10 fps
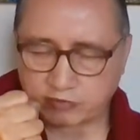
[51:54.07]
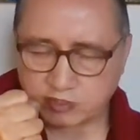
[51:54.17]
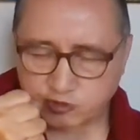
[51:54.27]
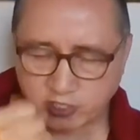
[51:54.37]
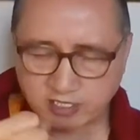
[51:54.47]

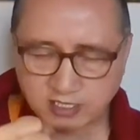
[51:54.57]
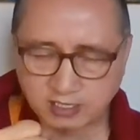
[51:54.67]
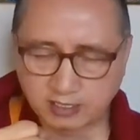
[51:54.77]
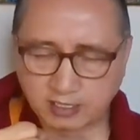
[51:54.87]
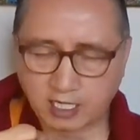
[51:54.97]

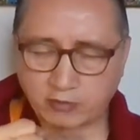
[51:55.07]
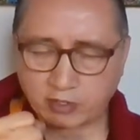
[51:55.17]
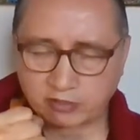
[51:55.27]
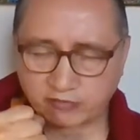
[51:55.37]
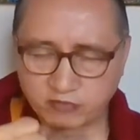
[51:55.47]
strengthening
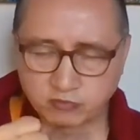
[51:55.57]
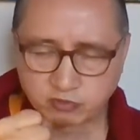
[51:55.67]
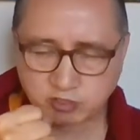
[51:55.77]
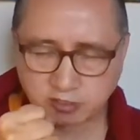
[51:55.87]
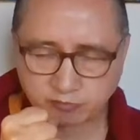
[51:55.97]
our
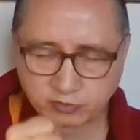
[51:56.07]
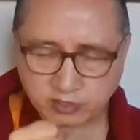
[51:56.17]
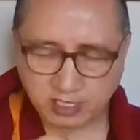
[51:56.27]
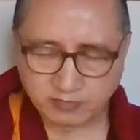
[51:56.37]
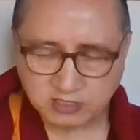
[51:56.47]
refuge in
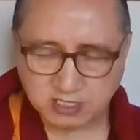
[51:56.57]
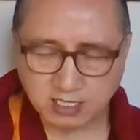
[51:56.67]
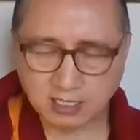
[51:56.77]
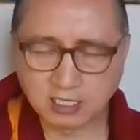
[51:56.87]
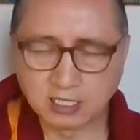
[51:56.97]
Buddha Dhamma
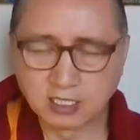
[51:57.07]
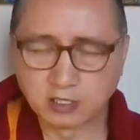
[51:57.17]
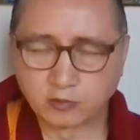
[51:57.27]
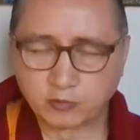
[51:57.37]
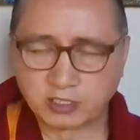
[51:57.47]
Sangha,
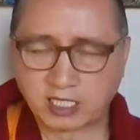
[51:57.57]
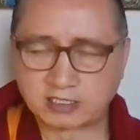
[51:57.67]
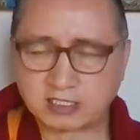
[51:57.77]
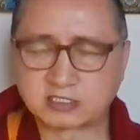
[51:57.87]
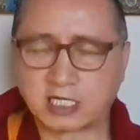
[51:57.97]
we
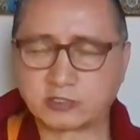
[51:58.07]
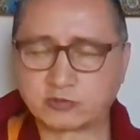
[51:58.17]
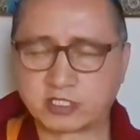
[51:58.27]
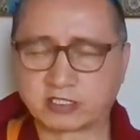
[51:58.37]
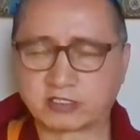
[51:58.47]
rather start
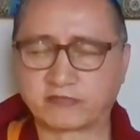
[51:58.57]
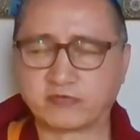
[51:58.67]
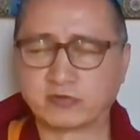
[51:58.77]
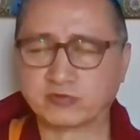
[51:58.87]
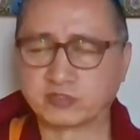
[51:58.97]
to take
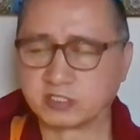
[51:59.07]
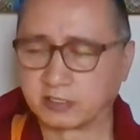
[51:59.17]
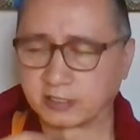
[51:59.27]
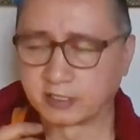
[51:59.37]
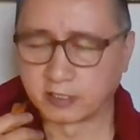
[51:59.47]
refuge
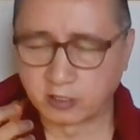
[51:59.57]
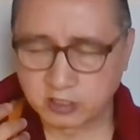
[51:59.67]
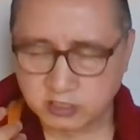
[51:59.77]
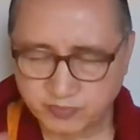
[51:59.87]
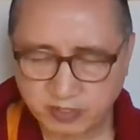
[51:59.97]
in
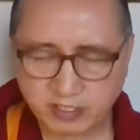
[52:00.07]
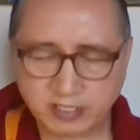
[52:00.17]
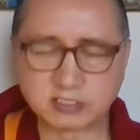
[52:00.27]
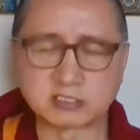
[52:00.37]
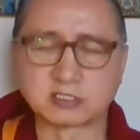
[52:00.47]

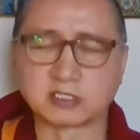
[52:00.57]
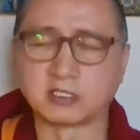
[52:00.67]
spirits